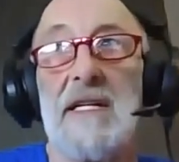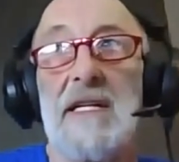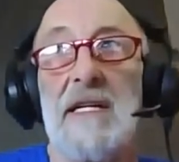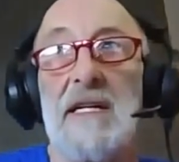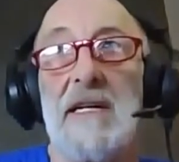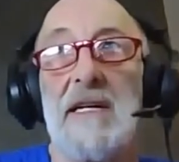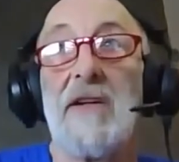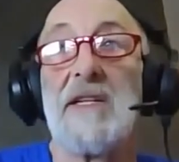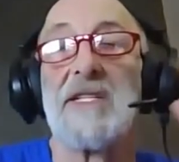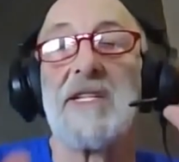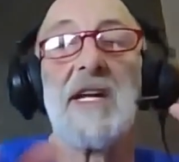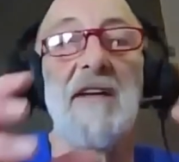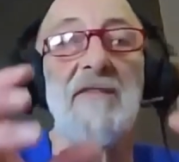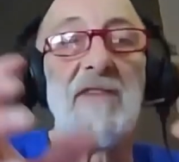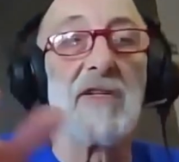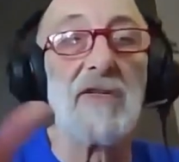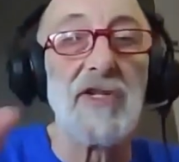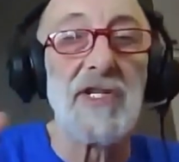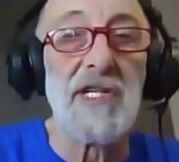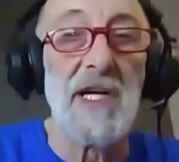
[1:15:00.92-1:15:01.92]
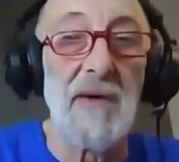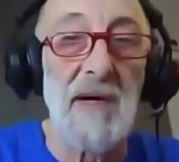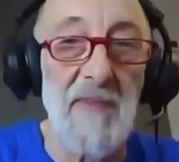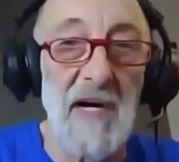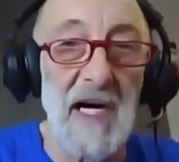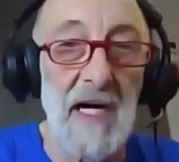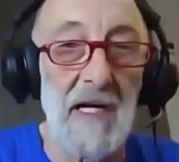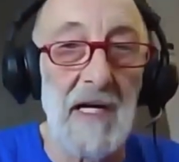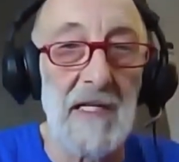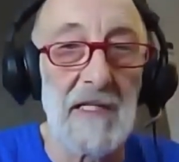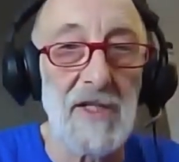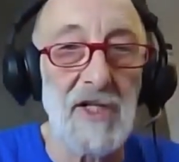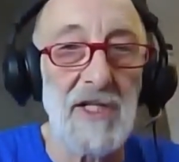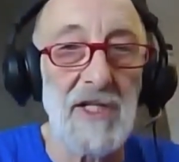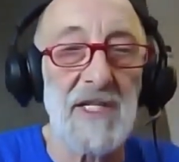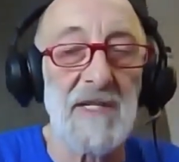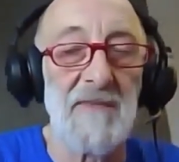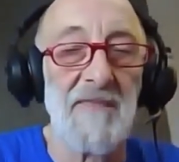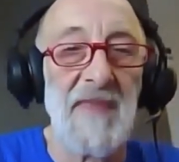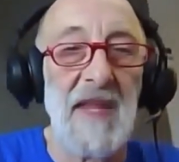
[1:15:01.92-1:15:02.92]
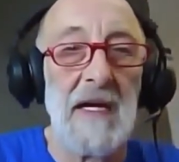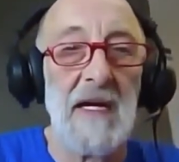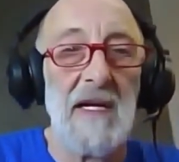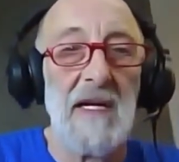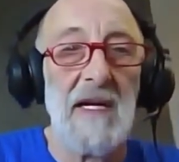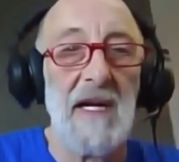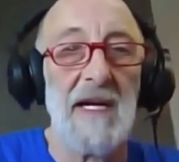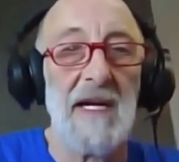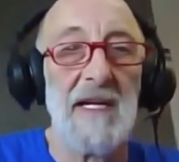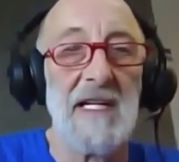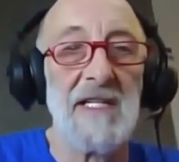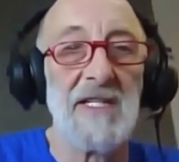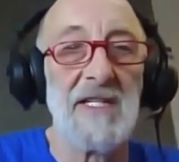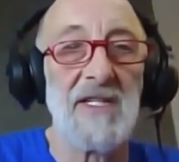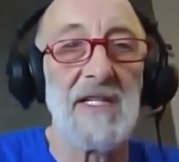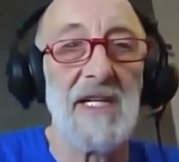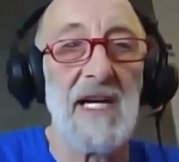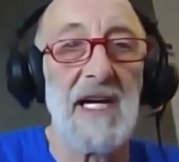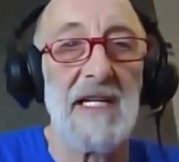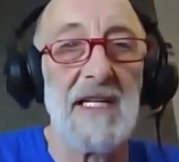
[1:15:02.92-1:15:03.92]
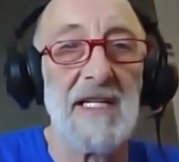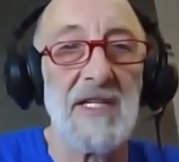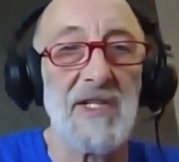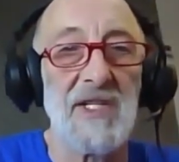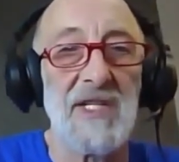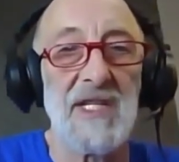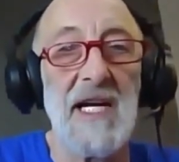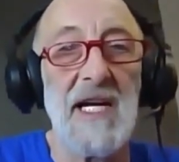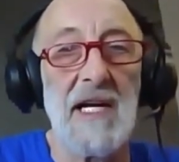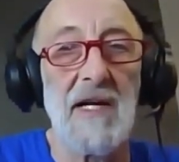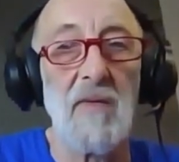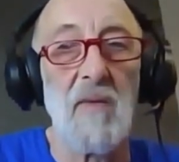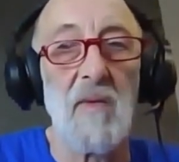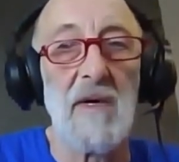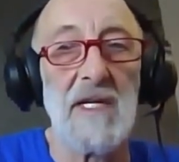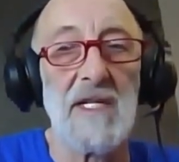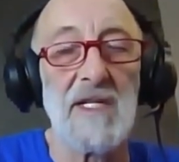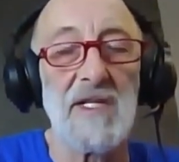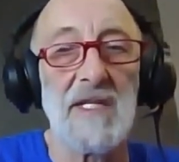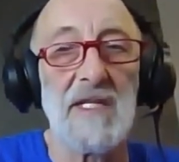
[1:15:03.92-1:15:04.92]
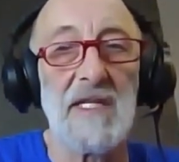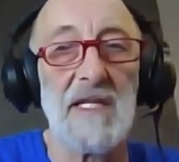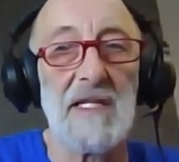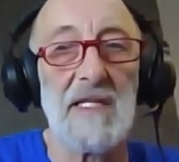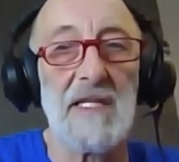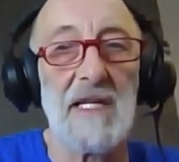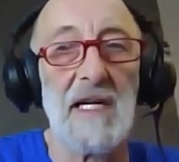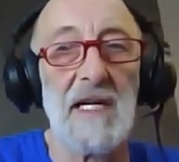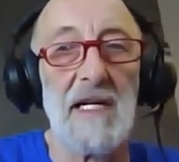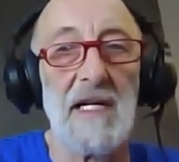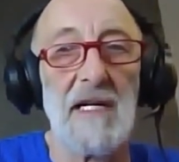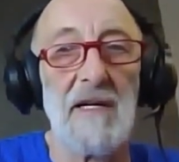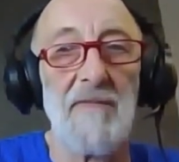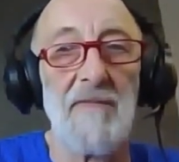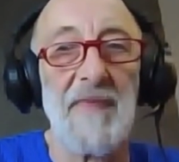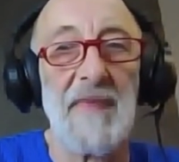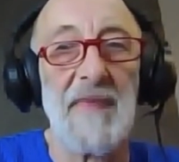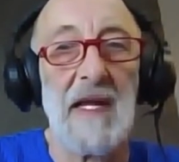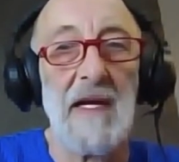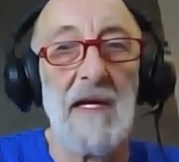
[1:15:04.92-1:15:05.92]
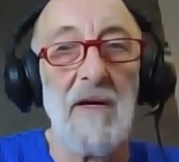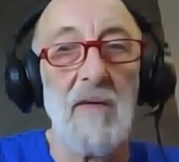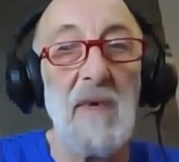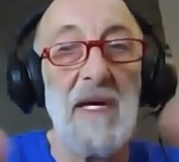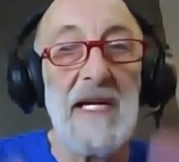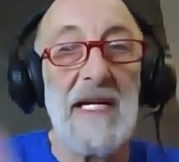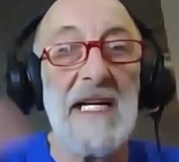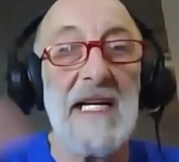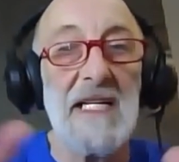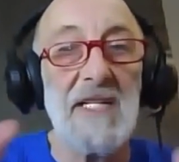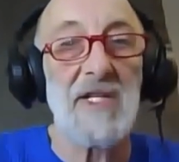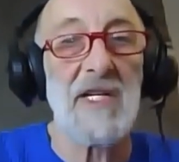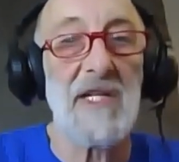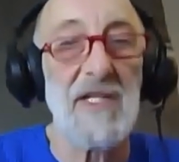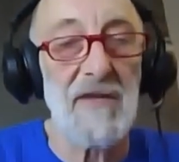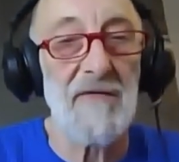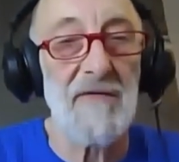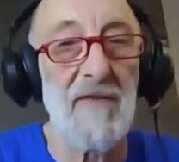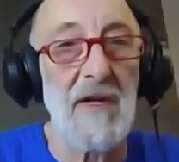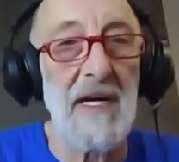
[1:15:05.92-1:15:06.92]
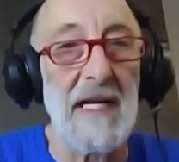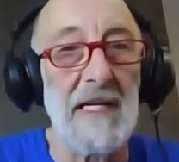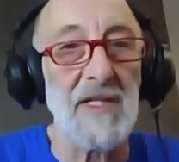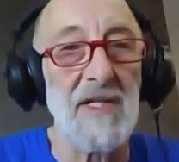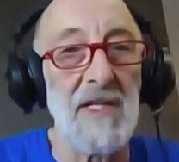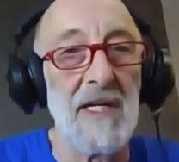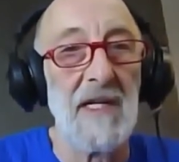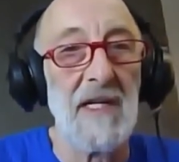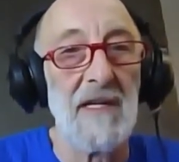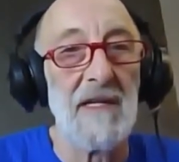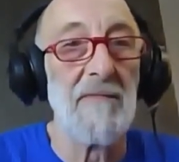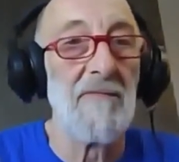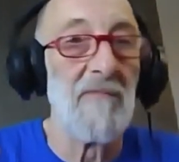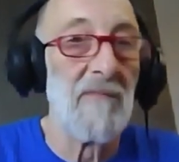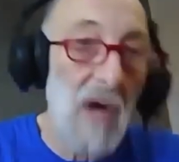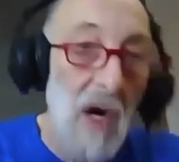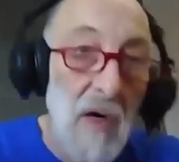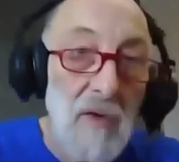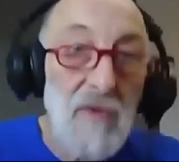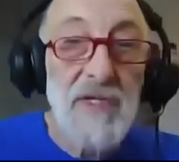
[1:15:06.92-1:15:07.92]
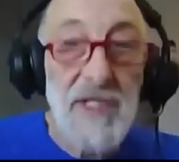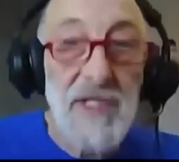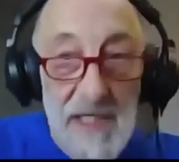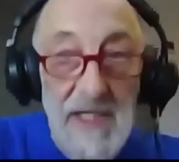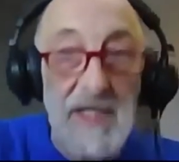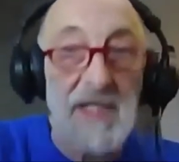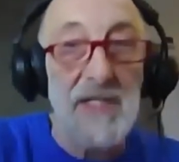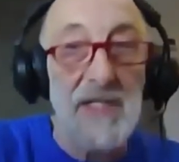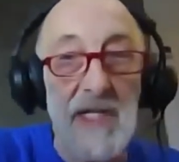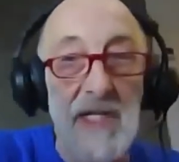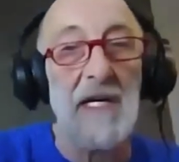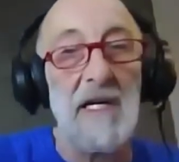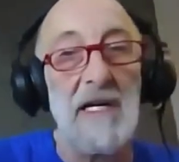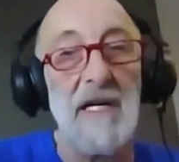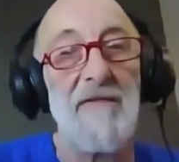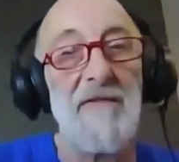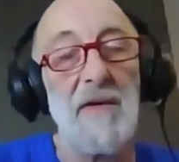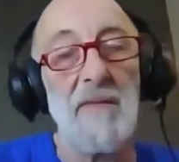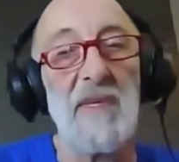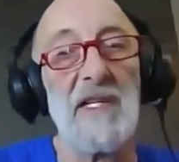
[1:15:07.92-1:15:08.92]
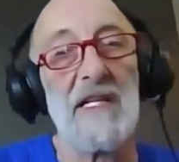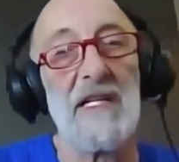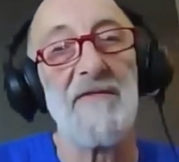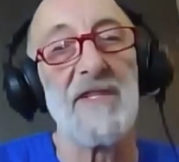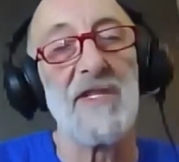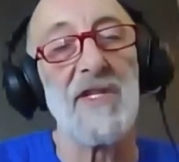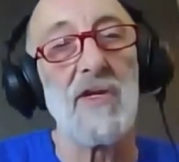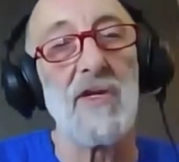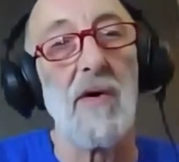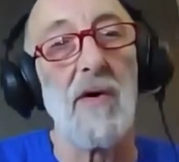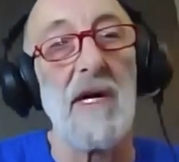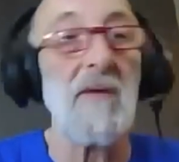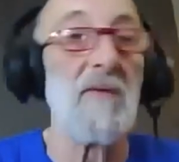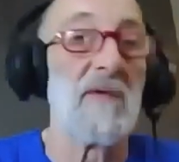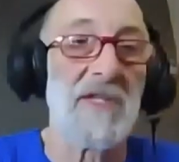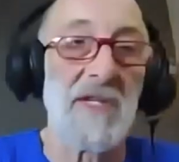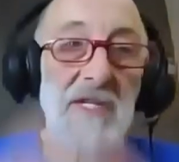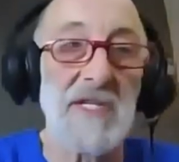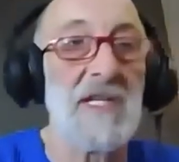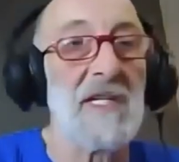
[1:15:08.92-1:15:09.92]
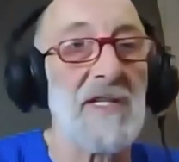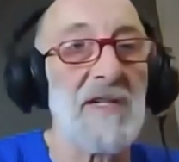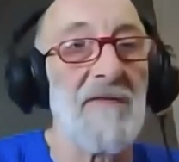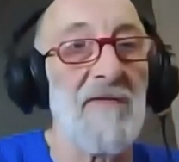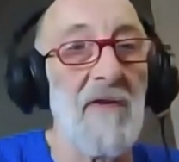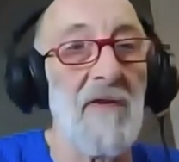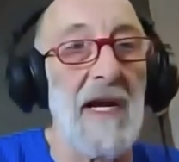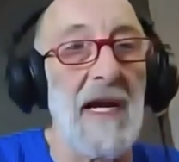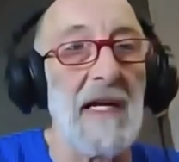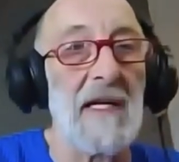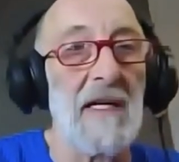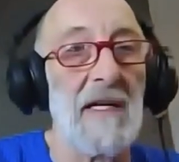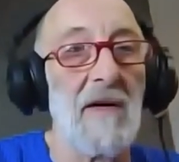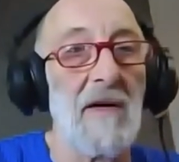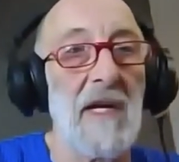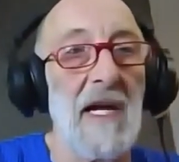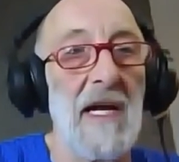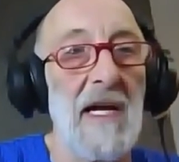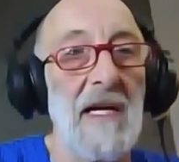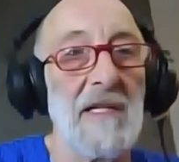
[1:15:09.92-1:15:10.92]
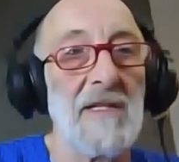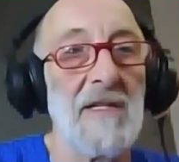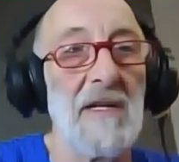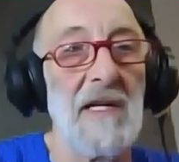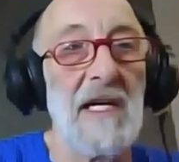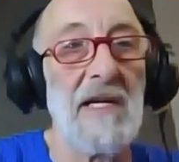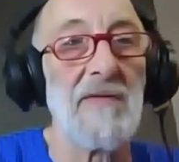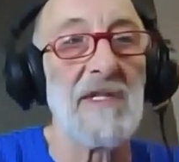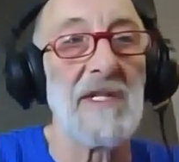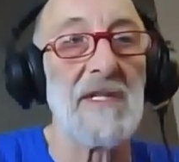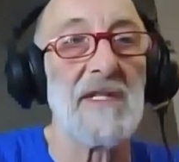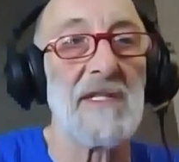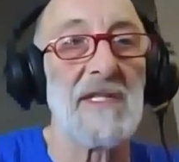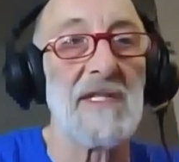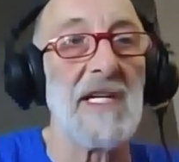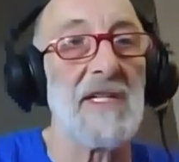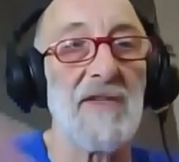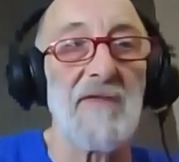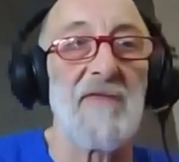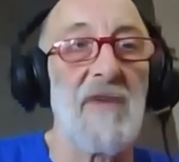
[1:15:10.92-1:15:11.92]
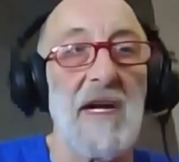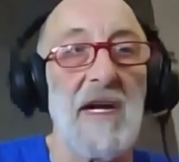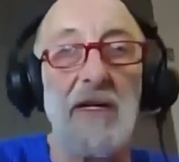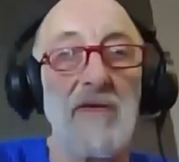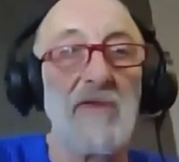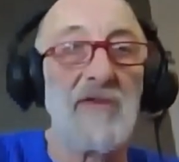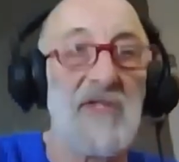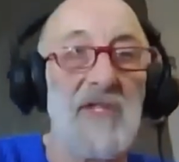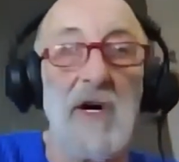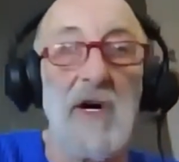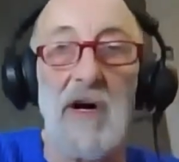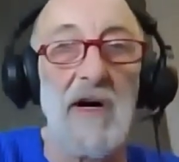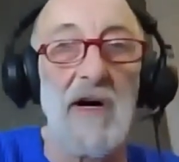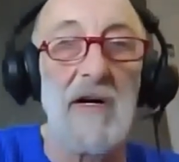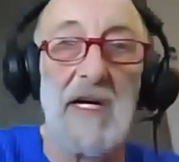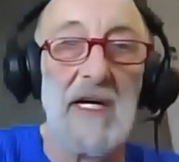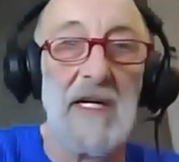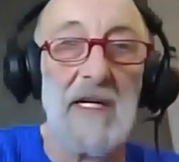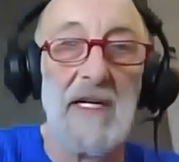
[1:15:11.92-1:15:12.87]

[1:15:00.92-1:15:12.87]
or he's an evolutionary biologist, and his thing was that we need schizophrenics. That Moses, if you believe the story, was a schizophrenic. Okay, he was a schizophrenic who saw